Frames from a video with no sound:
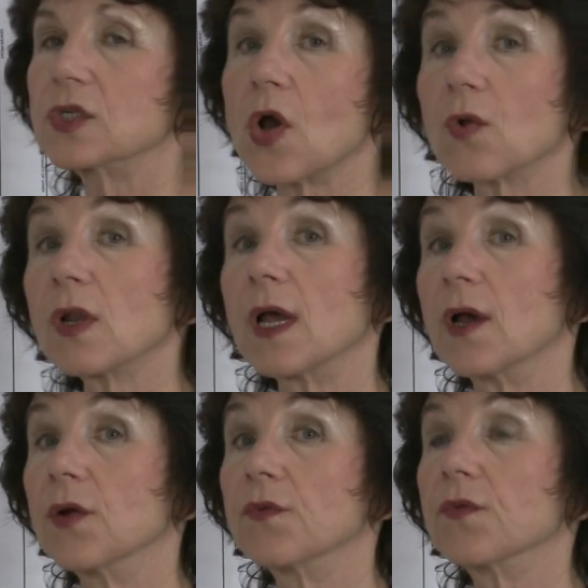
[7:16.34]
a total
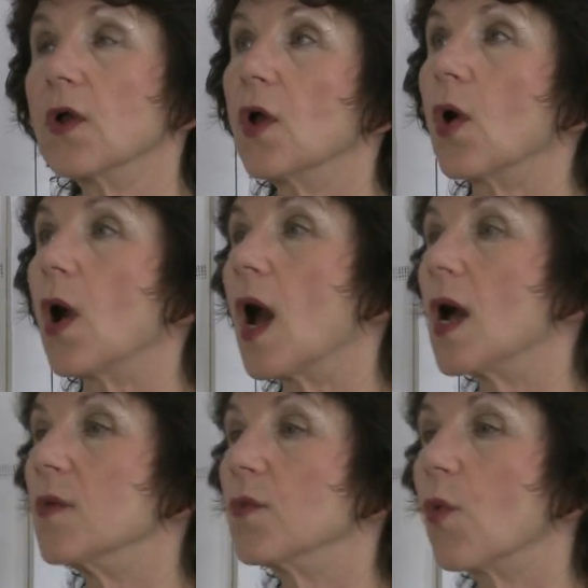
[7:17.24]
of
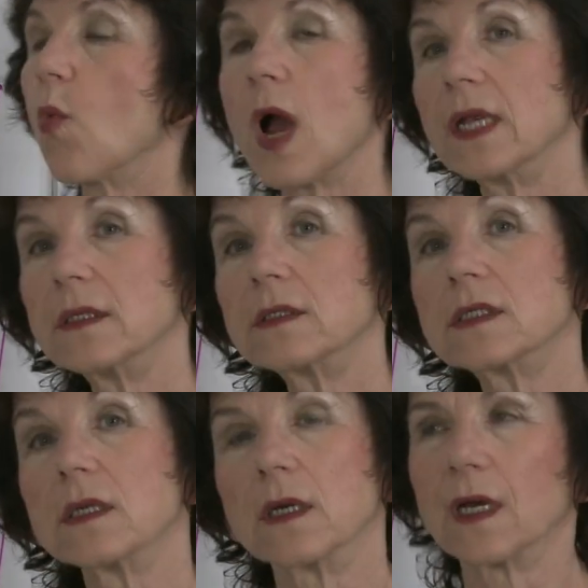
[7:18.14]

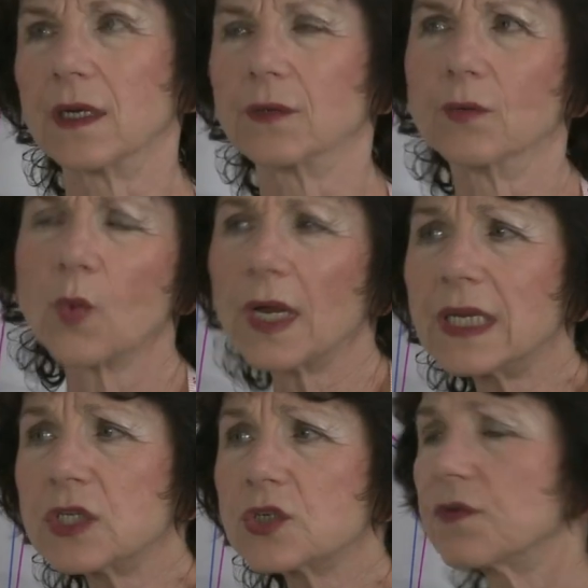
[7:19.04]
1
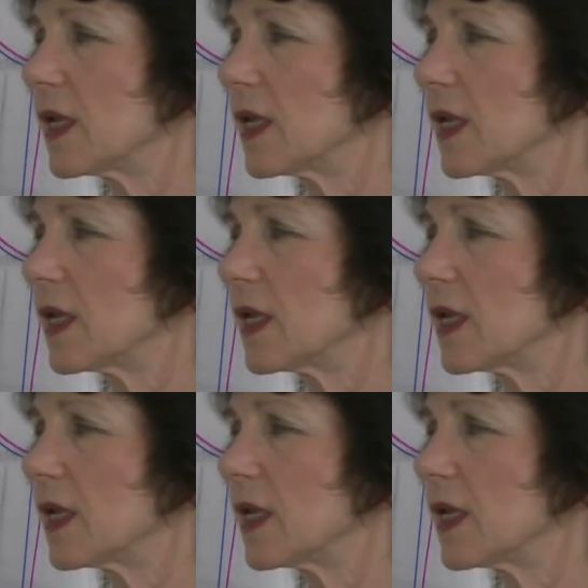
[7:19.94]
inch of